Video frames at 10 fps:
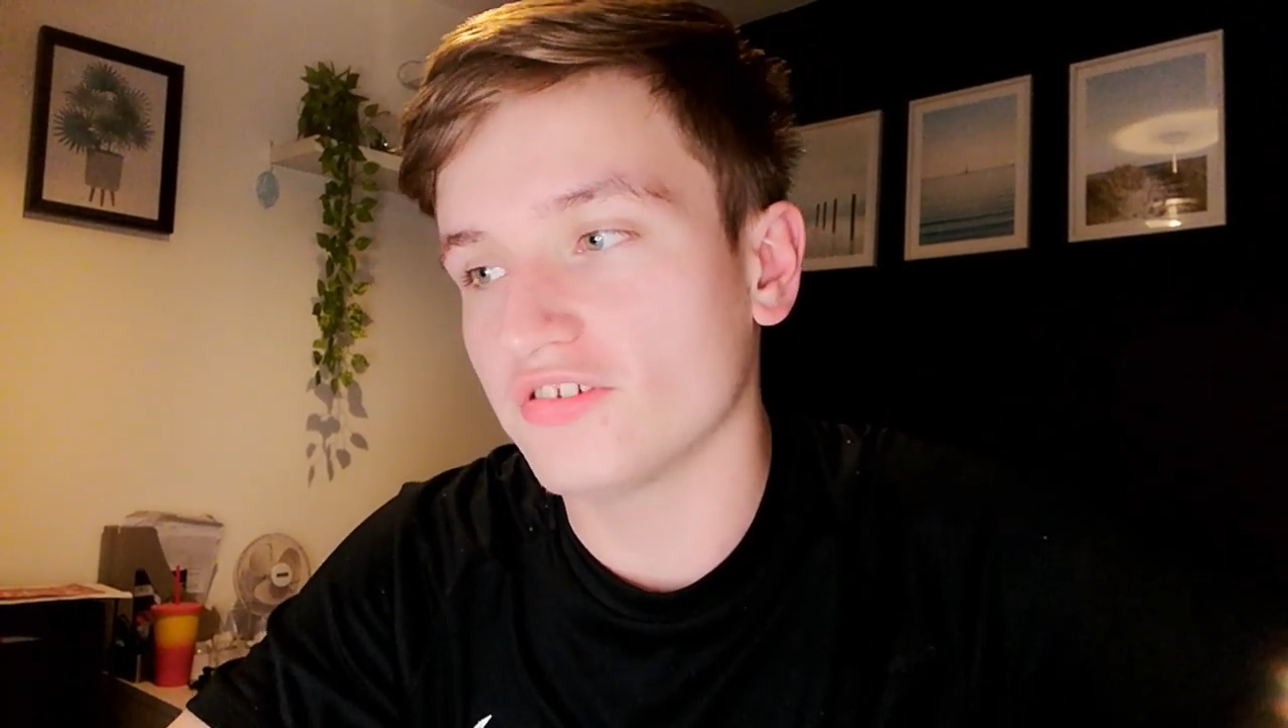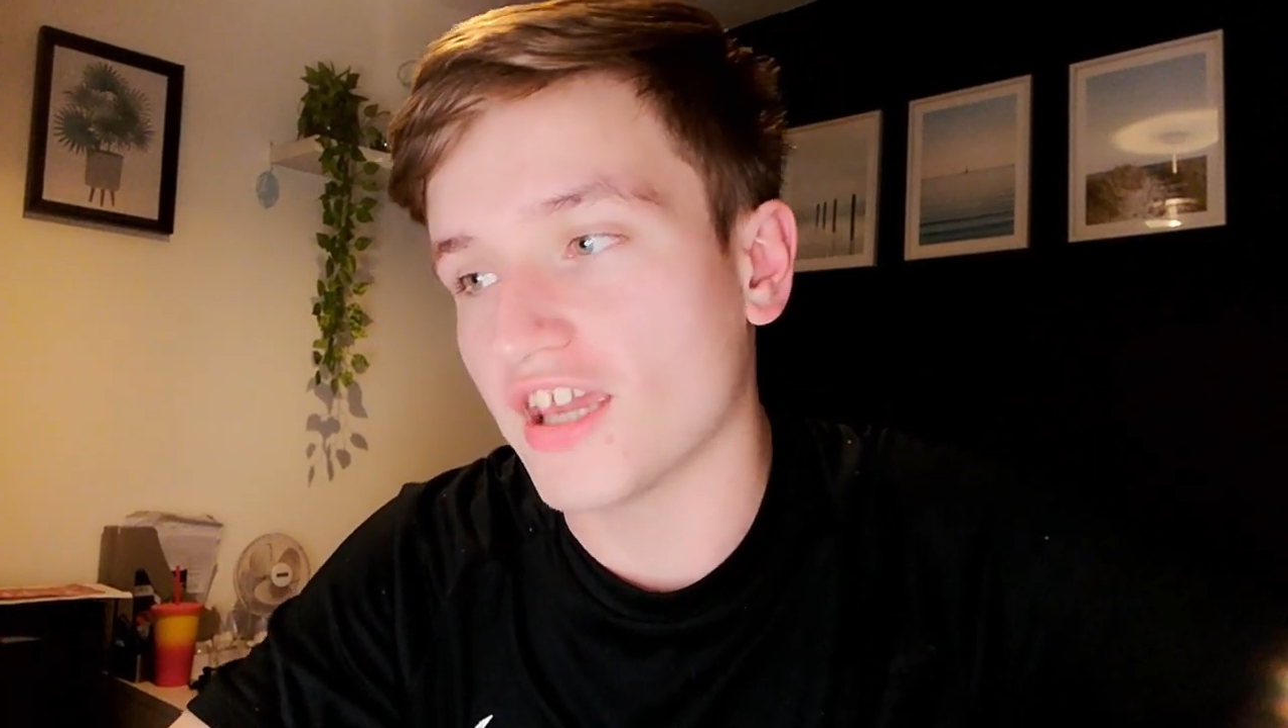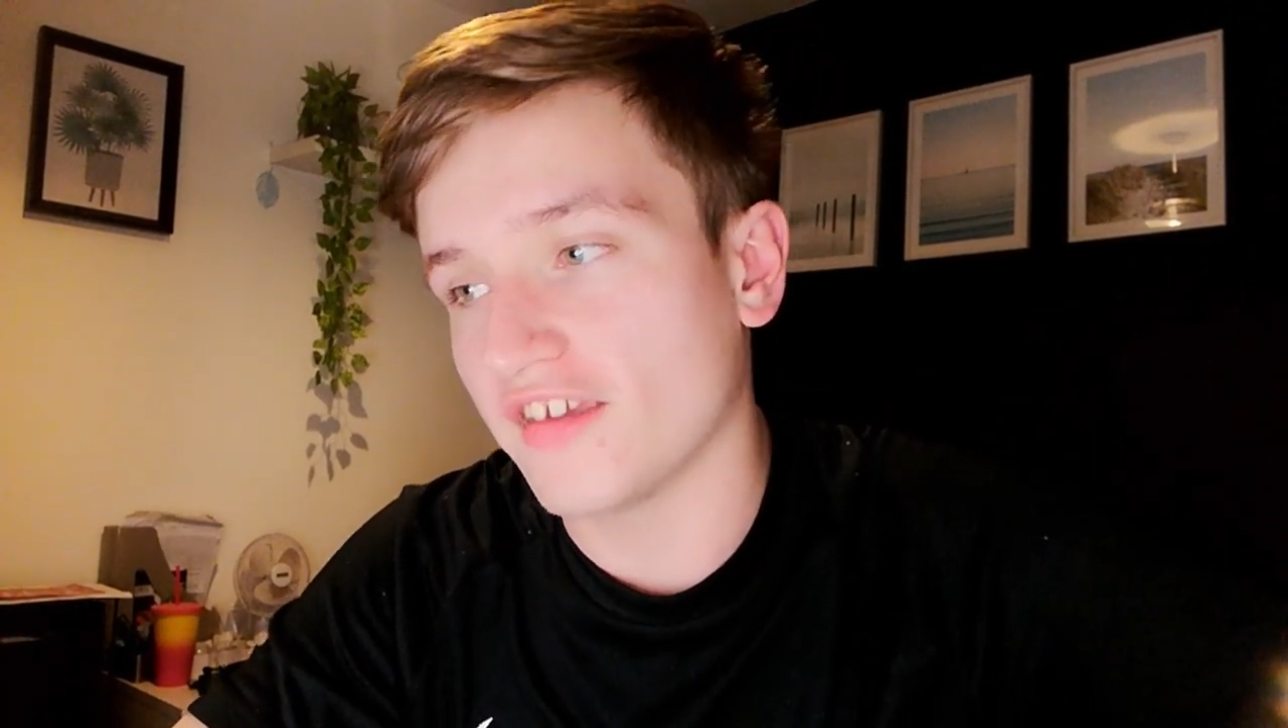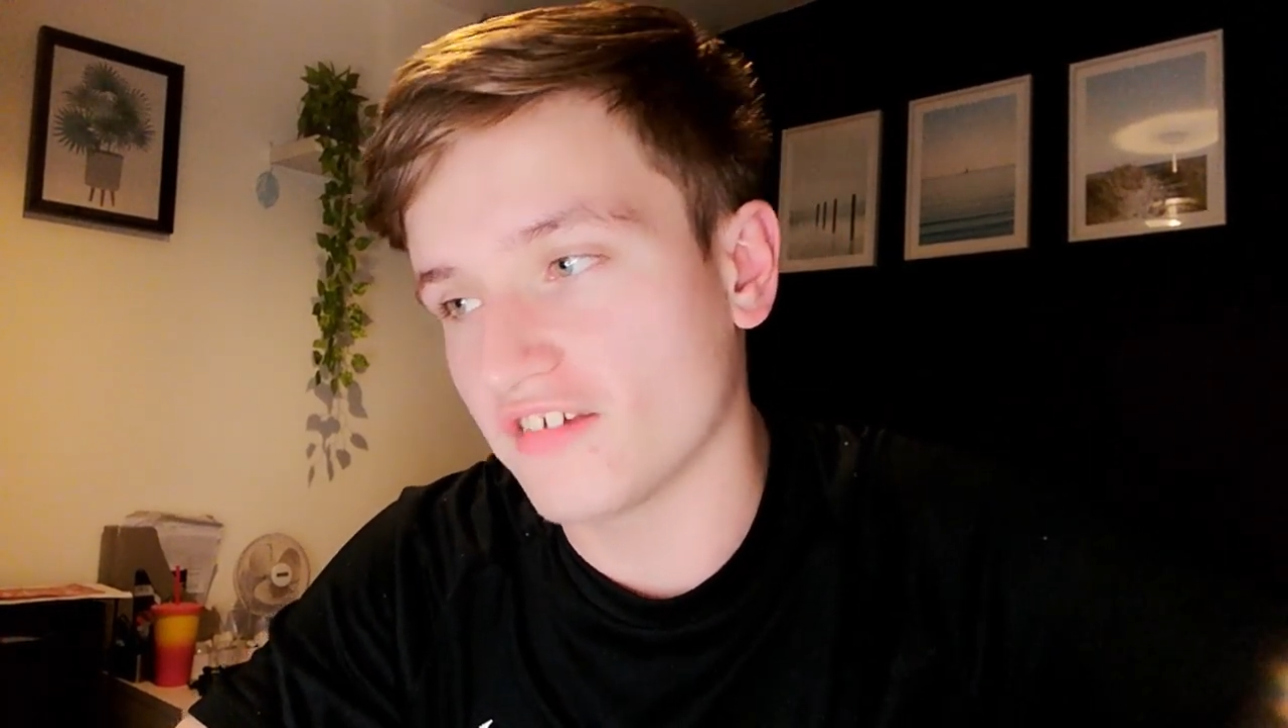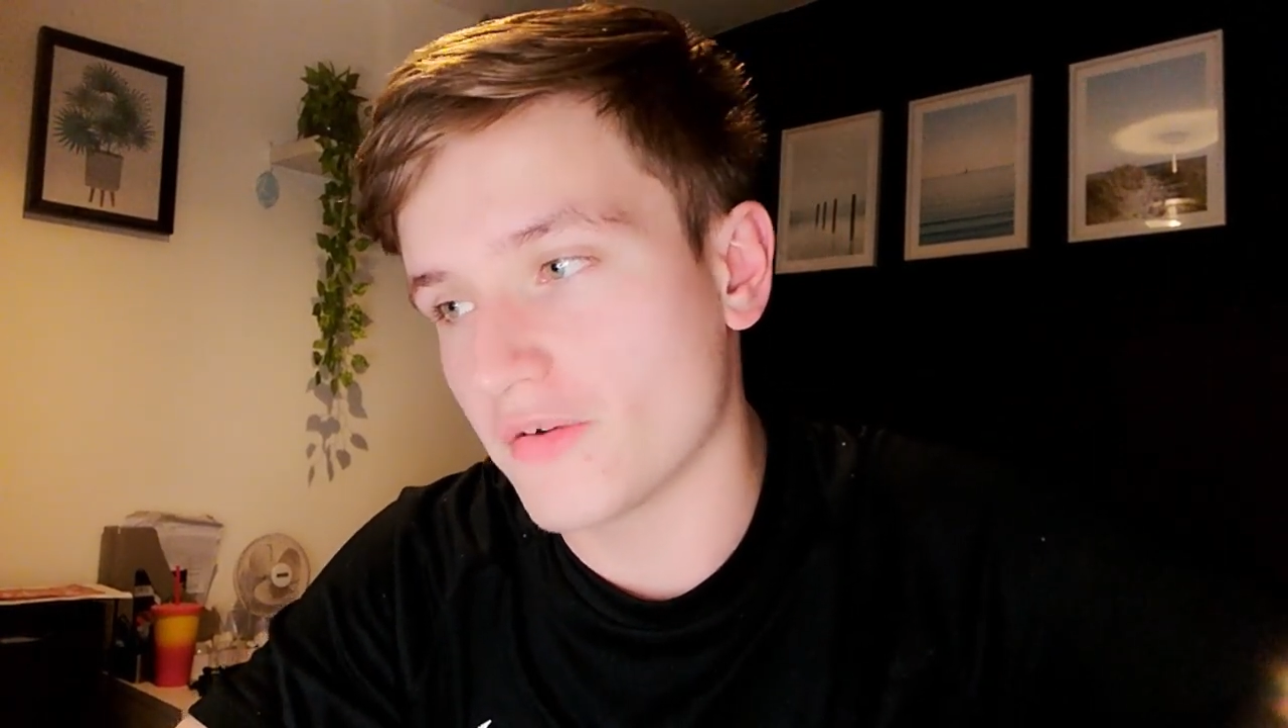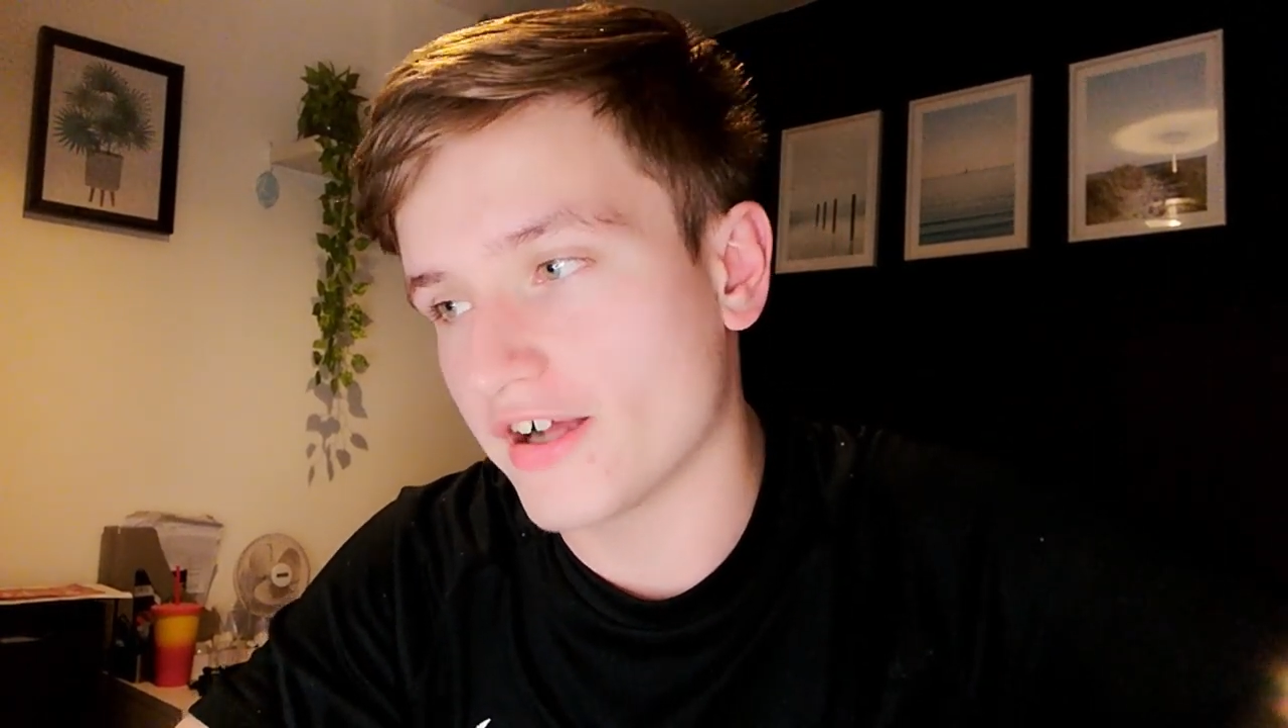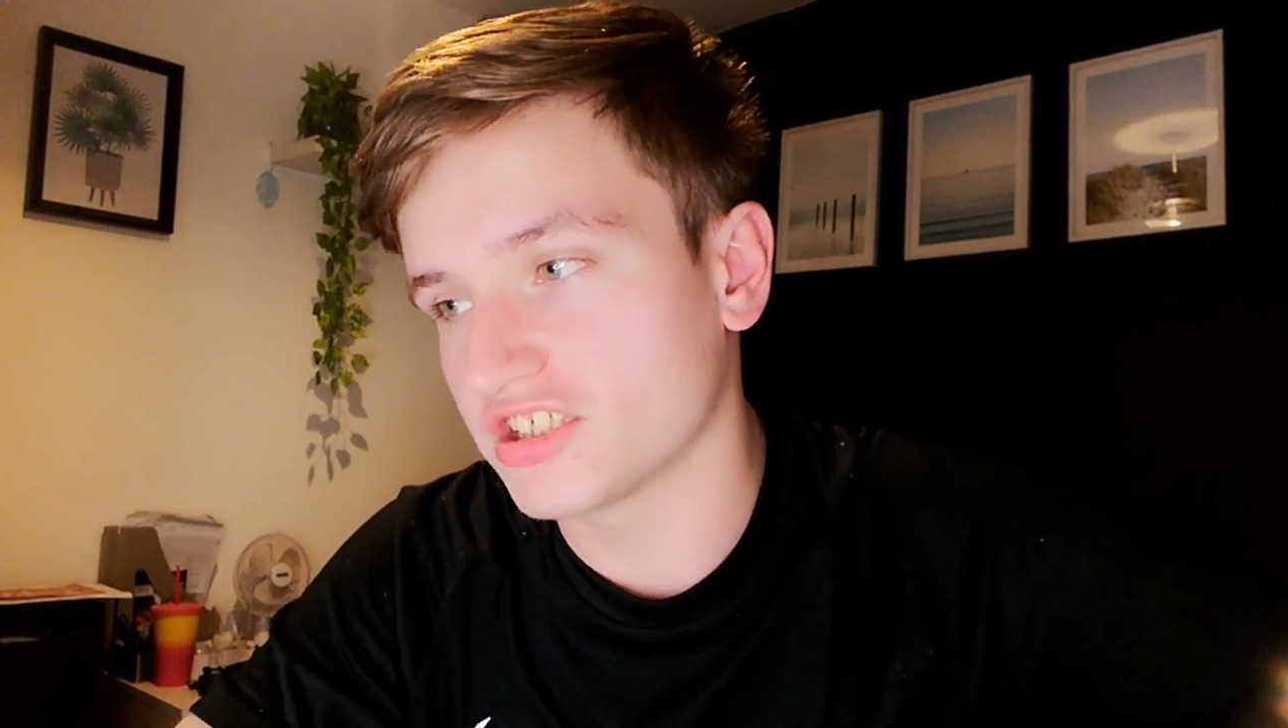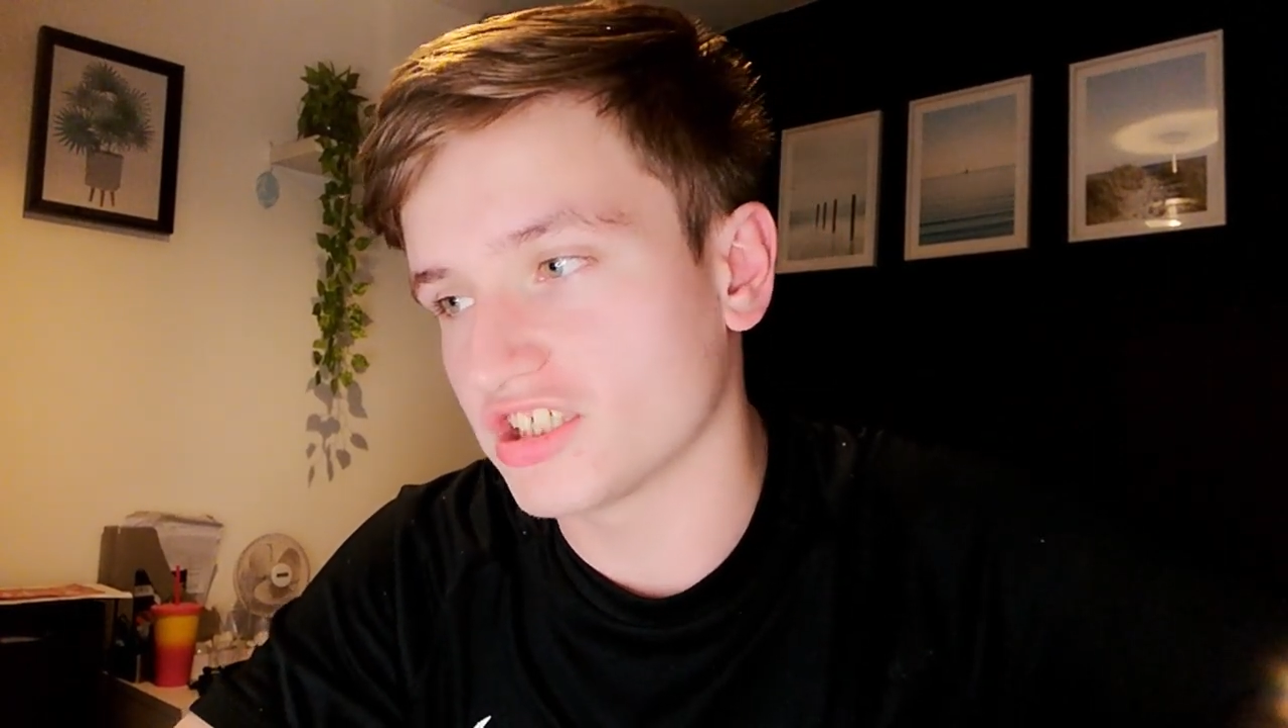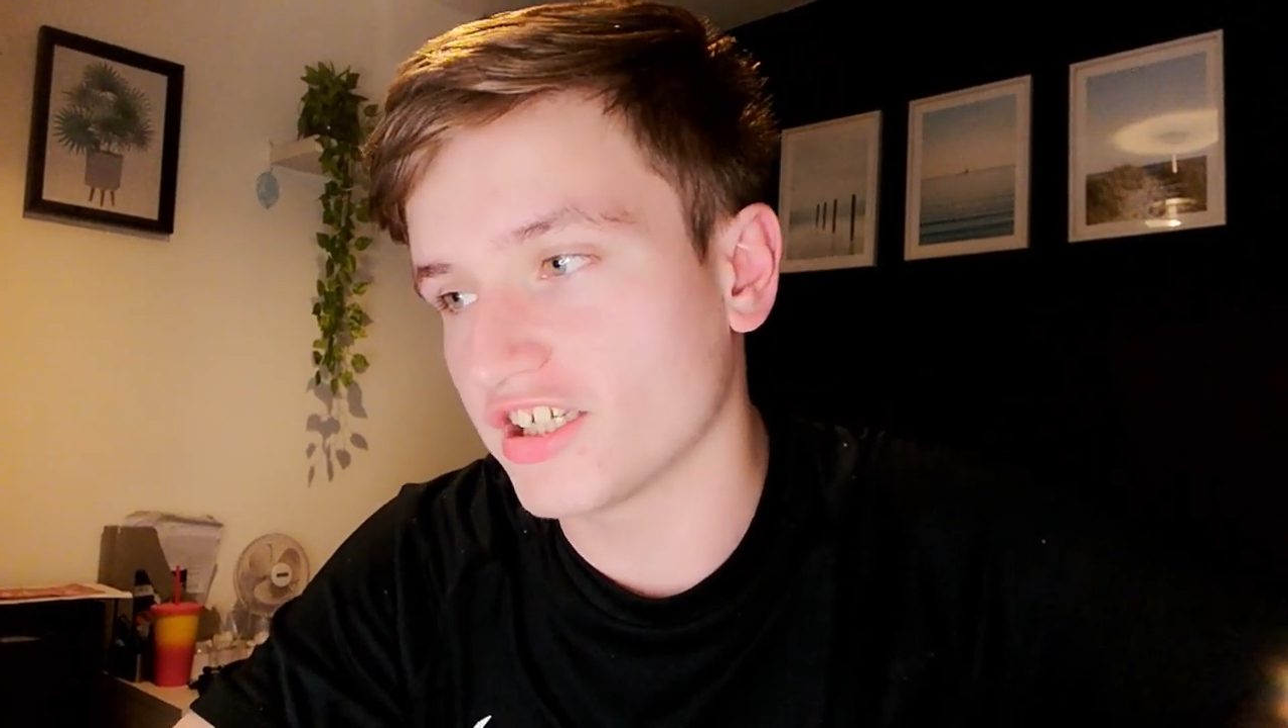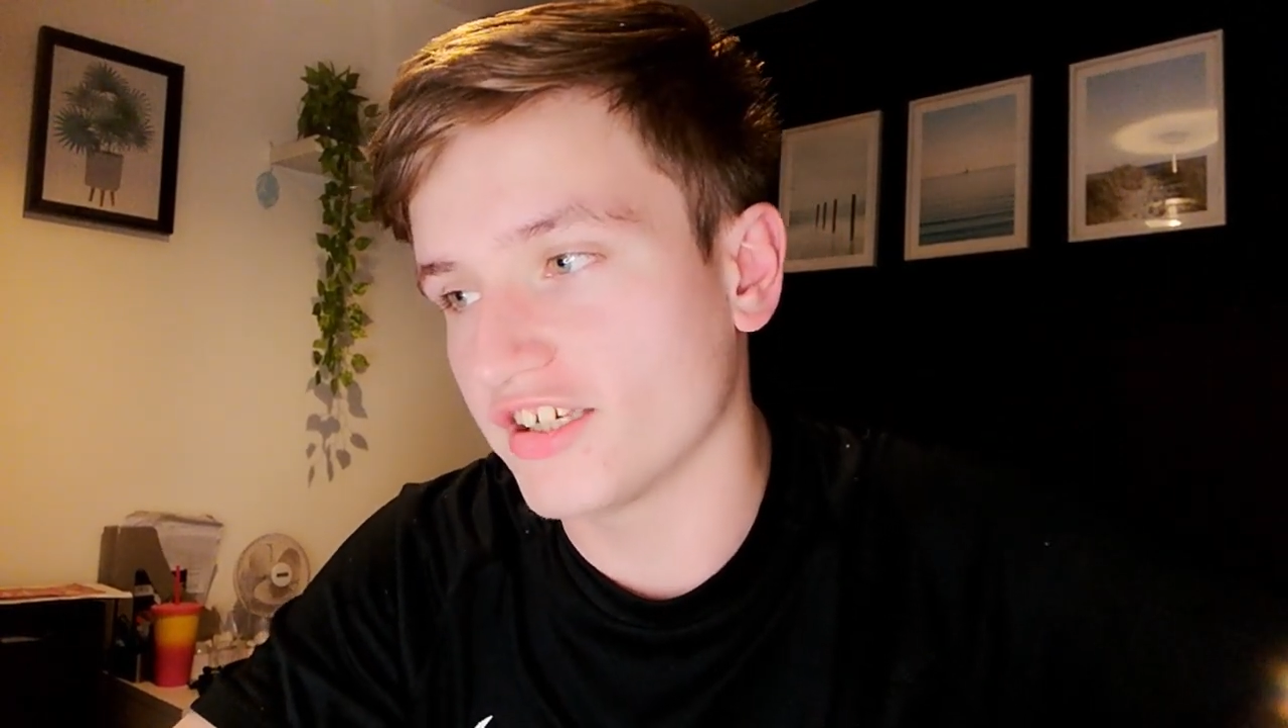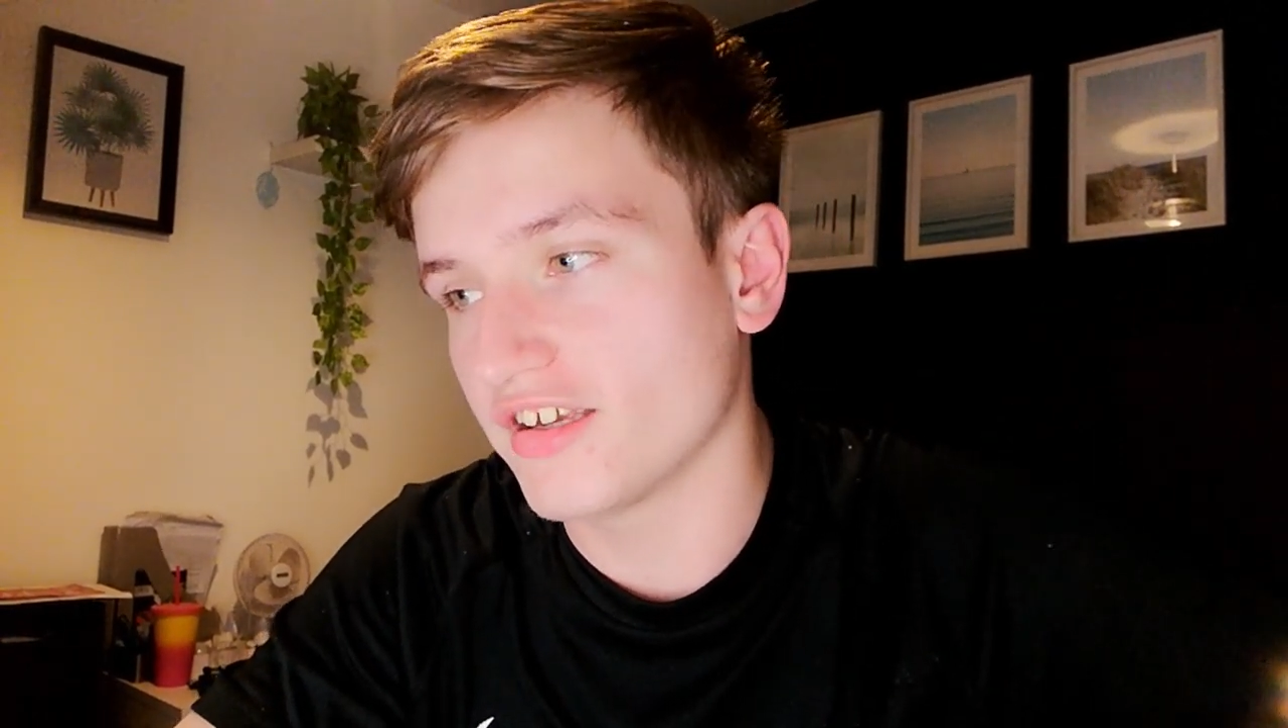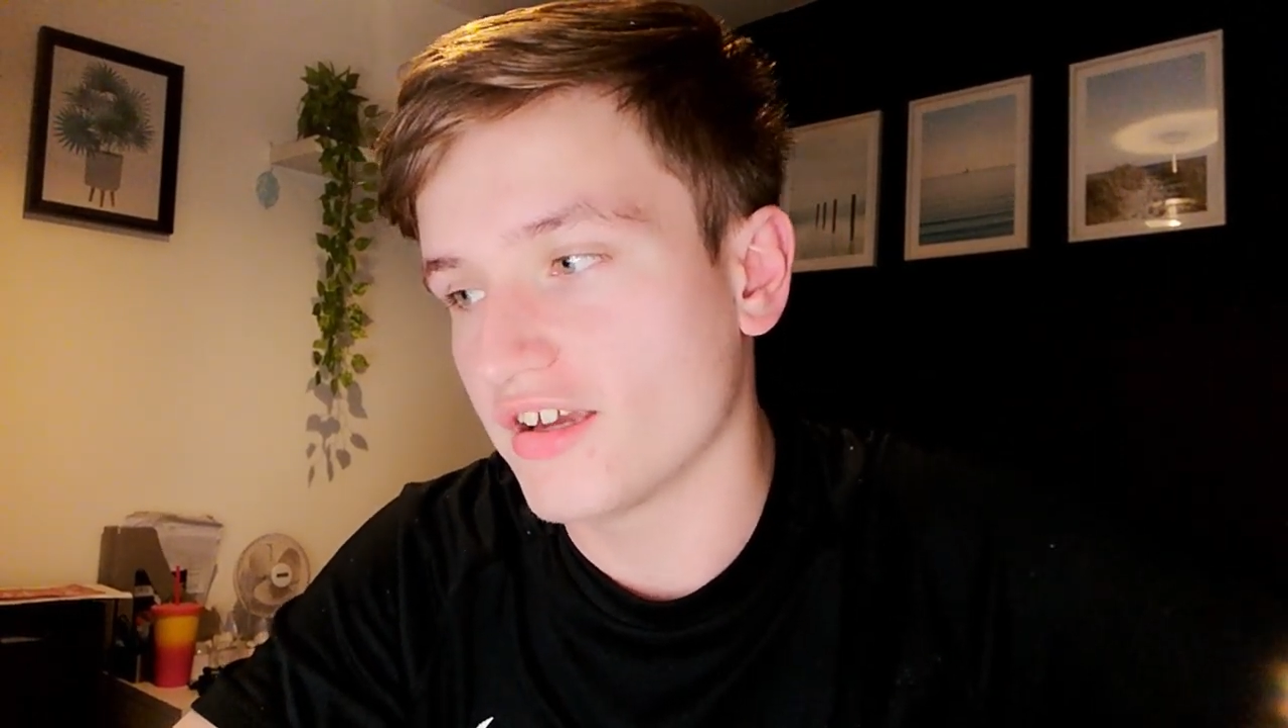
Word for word: days ago actually.